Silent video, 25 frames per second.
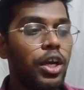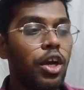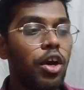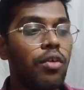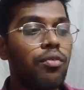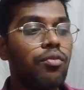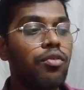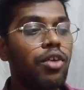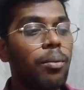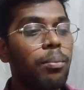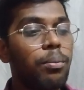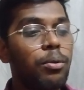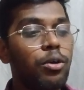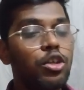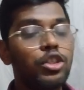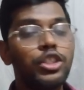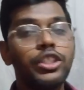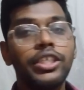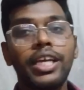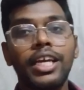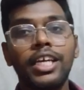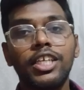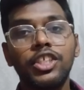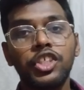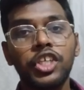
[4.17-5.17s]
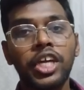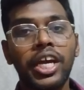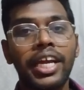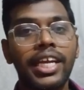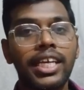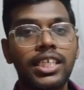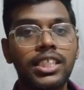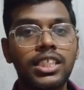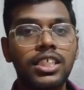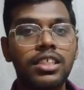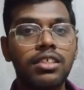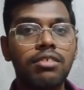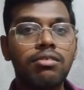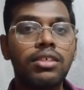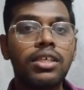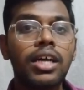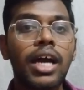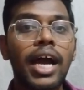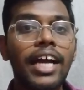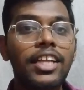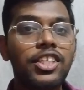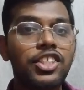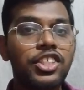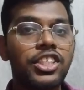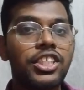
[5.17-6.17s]
way of approaching Nginx
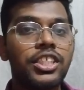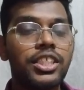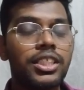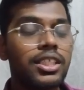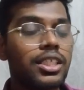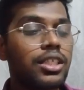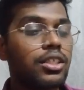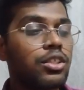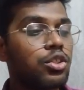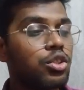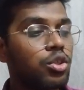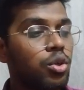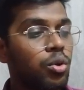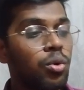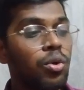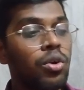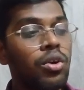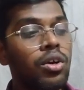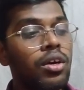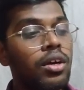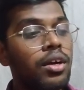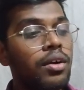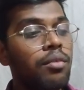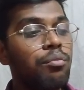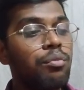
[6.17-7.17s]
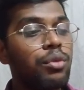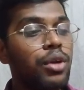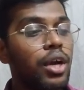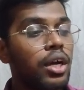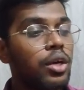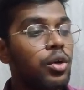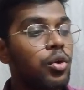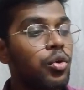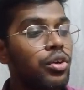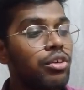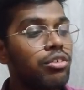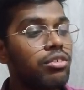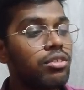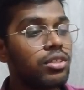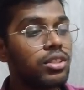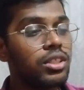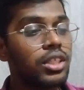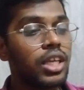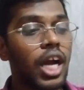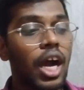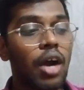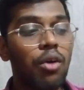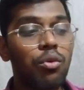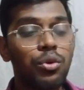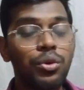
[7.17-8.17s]
server and changing it. So we are going to
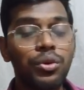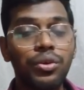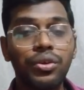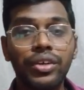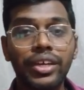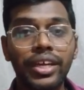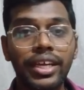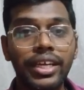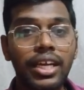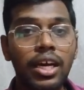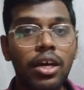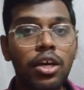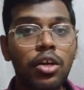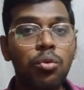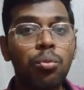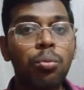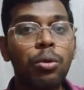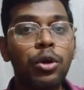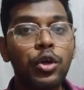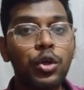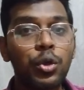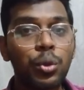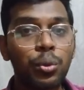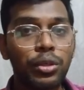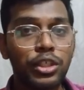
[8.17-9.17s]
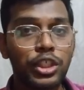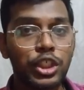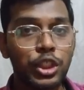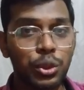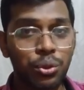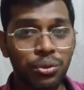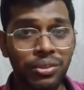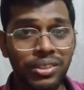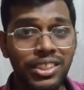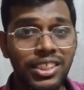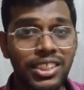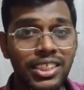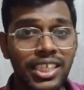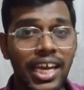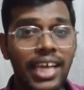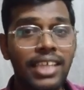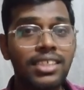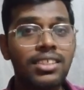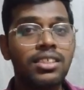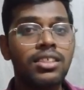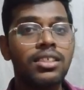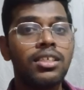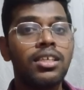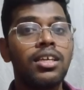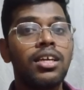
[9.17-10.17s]
see how to create an Ubuntu EC2
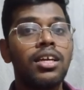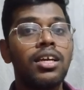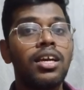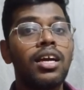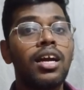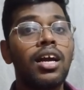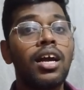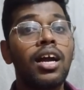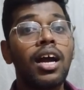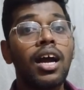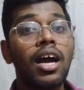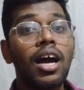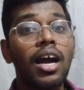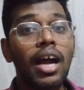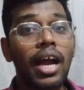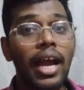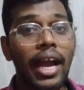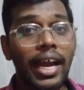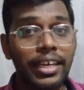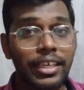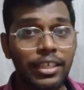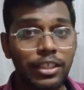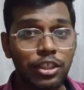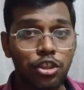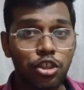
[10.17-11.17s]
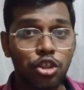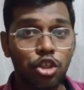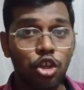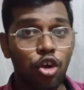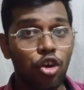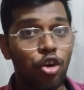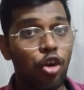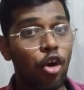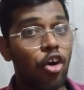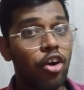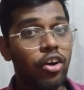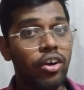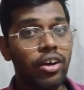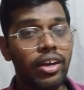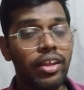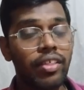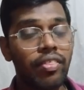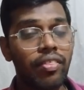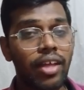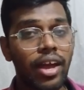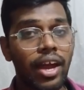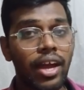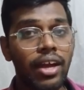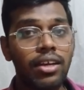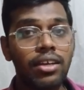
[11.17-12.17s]
instance and install Docker
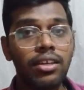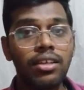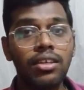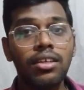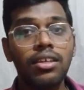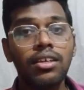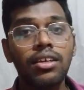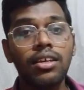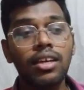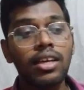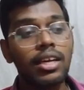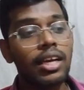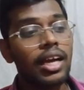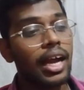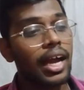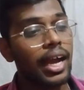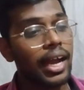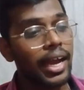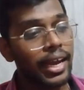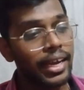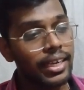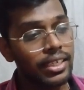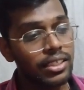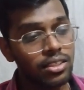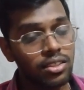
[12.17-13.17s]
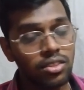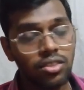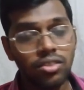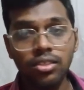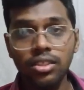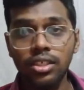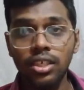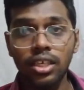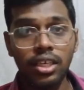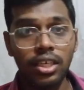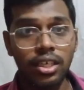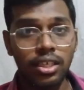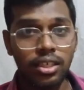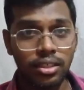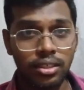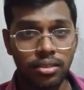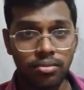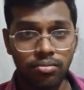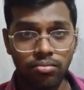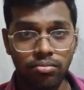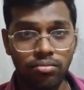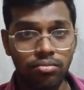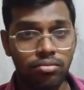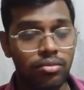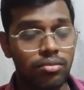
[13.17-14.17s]
in that and
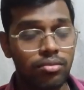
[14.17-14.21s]
uh,